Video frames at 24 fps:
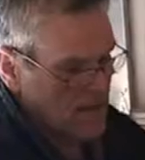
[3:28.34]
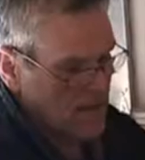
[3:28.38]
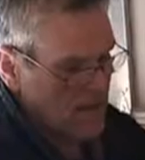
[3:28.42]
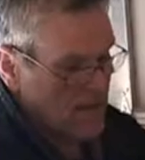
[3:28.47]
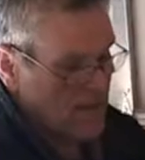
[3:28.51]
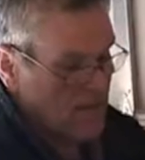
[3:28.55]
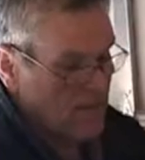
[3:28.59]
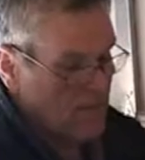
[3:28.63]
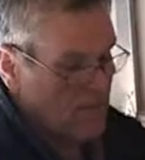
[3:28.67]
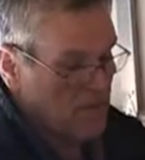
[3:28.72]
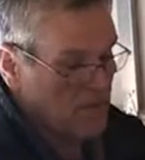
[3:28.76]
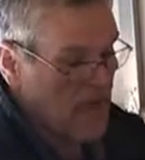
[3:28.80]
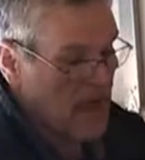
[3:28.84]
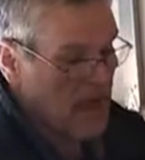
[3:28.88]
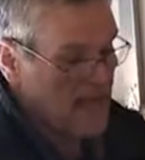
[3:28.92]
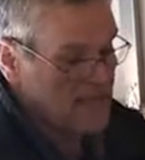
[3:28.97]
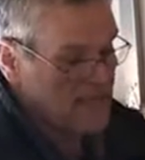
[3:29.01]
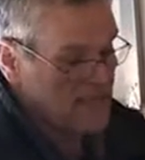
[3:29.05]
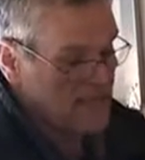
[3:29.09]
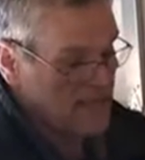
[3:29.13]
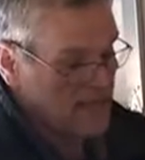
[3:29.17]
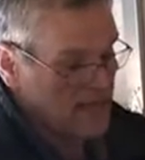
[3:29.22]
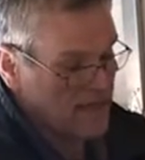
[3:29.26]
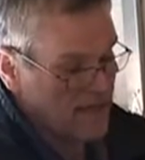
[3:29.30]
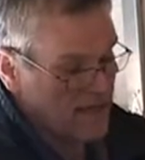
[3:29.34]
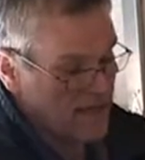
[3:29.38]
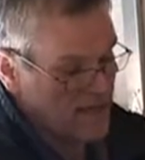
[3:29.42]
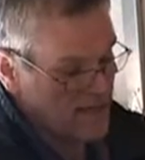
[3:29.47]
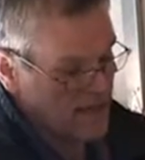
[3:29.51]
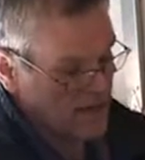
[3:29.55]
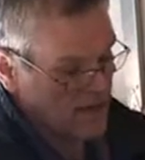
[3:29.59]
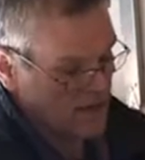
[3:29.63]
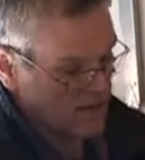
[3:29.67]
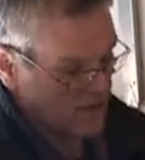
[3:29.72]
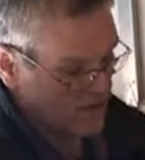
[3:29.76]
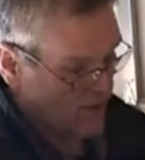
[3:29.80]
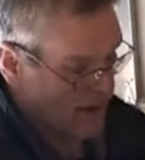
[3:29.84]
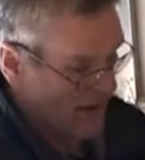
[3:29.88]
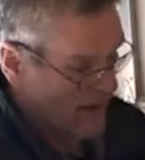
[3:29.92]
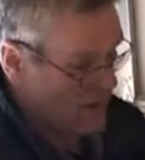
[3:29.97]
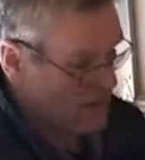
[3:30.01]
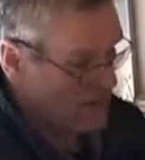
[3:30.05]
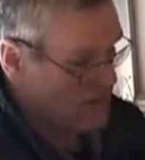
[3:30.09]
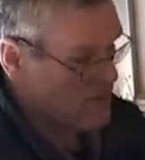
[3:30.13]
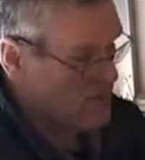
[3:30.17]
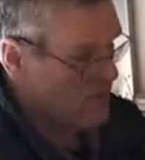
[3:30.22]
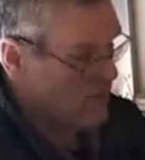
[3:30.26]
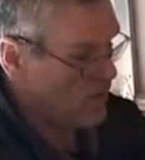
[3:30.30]
the plastic.
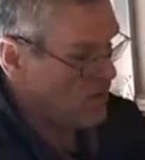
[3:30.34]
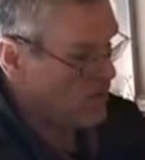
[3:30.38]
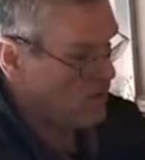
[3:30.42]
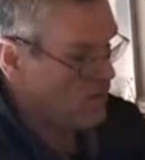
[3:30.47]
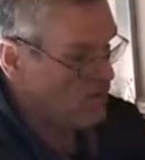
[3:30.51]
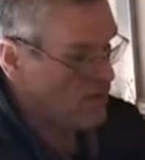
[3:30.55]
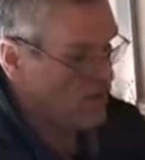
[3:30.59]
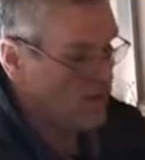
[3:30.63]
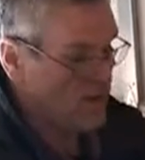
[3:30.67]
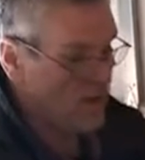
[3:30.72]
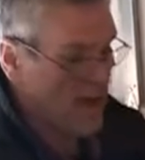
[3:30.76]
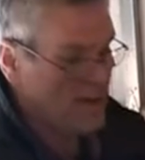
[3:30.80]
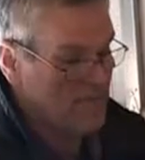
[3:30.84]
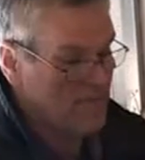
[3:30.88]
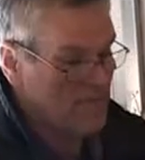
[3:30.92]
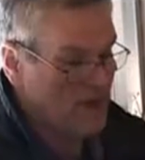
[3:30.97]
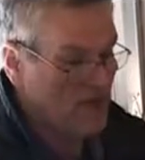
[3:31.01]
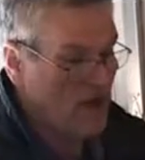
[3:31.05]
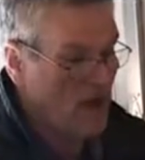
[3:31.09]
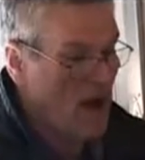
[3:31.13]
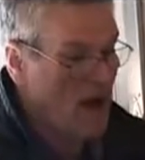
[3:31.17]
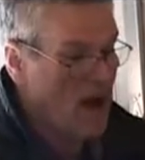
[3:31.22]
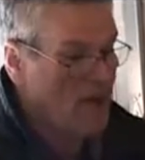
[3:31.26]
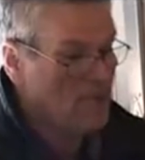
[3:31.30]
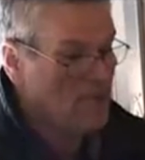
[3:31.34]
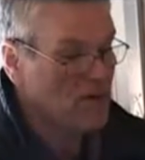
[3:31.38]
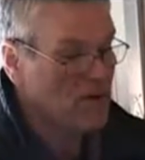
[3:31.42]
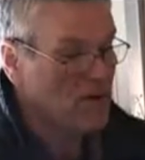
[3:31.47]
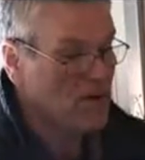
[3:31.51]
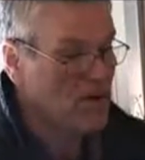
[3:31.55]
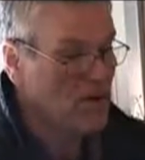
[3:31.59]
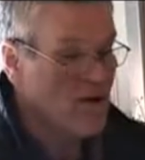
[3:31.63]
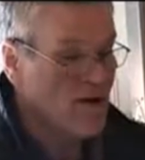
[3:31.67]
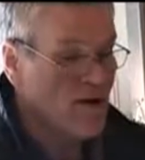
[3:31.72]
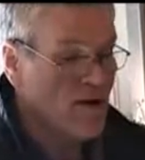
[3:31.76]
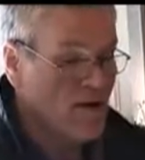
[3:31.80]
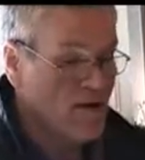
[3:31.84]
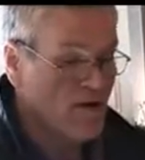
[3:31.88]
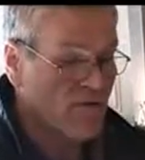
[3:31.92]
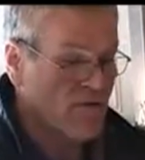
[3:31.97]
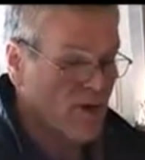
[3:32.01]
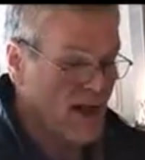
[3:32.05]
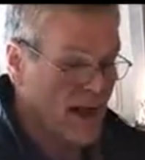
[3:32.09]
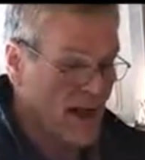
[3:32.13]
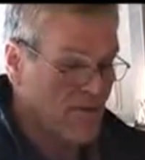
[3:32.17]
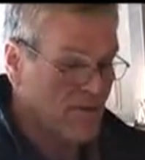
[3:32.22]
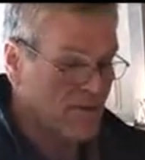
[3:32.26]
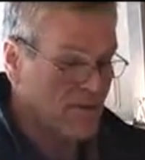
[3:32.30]
Grab the copper,
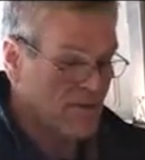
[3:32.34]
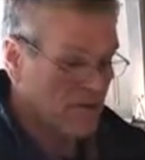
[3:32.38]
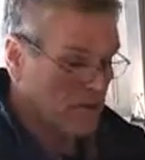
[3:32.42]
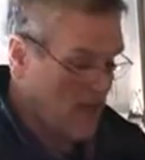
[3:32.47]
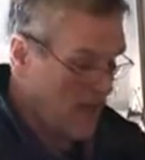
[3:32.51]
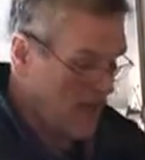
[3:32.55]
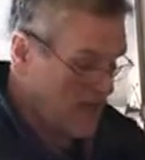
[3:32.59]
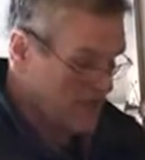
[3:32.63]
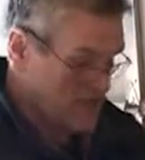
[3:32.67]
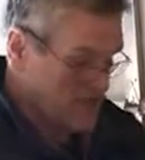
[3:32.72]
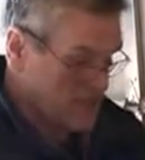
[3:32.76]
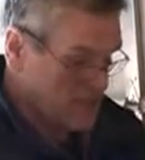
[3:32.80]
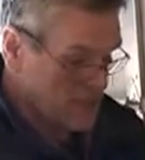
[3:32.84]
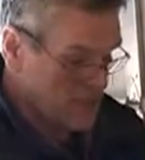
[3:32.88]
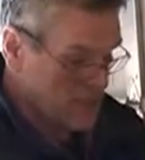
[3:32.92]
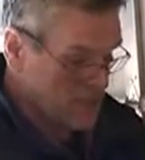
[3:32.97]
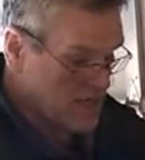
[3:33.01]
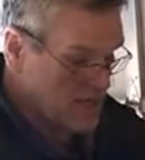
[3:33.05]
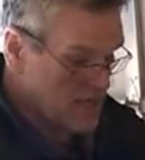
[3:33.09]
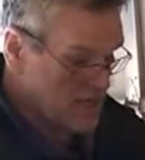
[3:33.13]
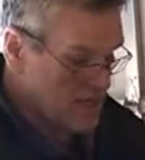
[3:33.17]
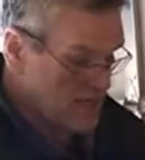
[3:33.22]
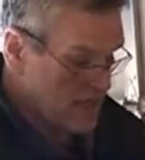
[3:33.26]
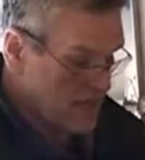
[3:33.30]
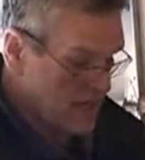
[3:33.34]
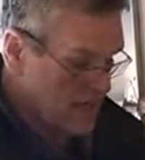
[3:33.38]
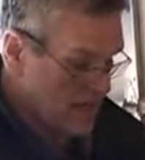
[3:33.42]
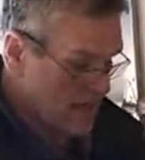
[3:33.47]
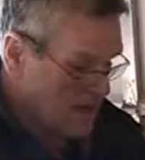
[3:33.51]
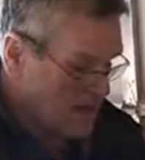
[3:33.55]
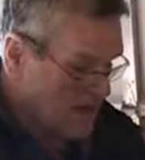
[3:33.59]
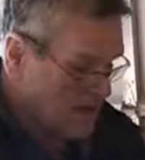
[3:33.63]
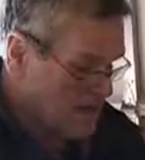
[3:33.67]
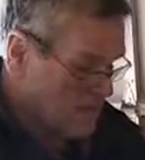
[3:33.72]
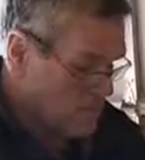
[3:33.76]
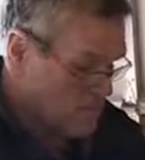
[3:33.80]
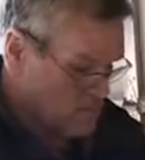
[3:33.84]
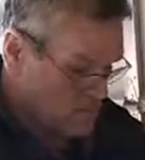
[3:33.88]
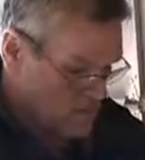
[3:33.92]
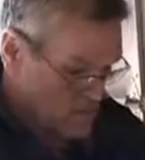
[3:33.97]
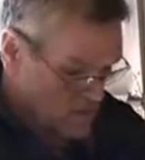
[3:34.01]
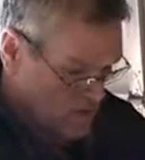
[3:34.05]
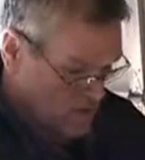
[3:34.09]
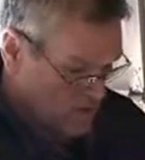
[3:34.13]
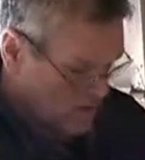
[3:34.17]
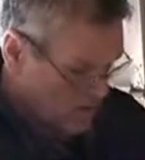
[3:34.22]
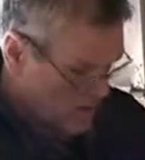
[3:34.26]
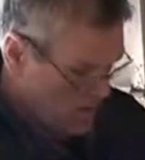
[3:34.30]
grab the plastic sheathing,
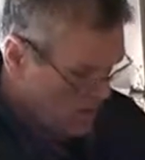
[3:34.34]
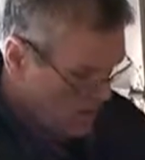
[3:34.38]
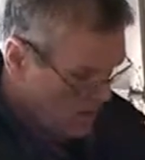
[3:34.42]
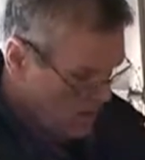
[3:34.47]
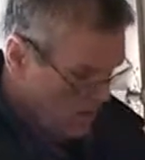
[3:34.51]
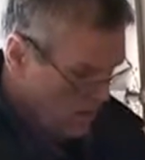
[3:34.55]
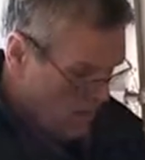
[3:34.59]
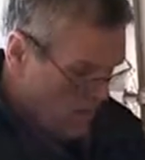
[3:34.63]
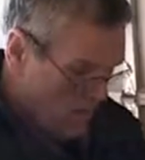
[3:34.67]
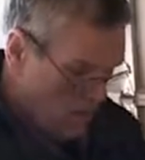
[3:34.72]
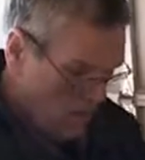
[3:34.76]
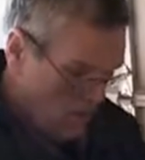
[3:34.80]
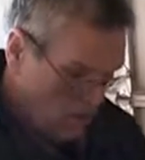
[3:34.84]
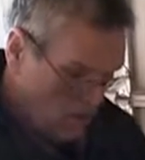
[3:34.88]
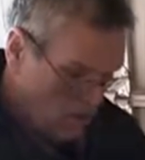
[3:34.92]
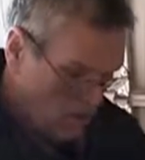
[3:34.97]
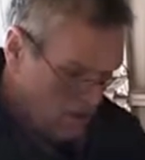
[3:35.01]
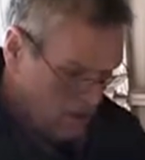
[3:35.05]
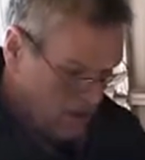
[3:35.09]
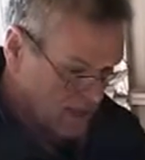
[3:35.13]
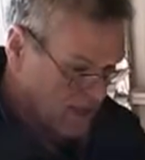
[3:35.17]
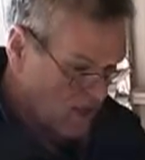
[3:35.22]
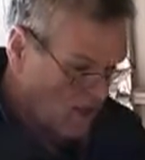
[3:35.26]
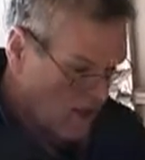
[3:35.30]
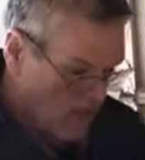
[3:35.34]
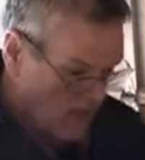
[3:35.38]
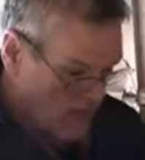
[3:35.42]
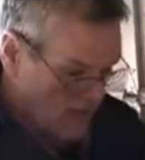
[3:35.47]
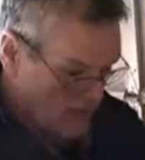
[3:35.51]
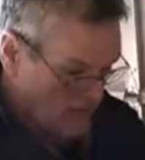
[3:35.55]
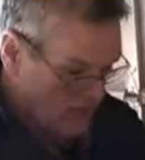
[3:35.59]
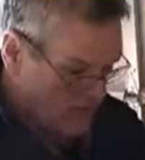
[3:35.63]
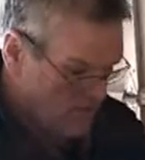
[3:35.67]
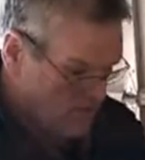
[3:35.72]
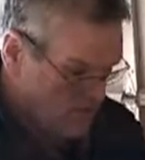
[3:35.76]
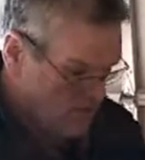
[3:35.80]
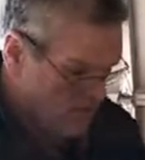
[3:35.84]
pull it off.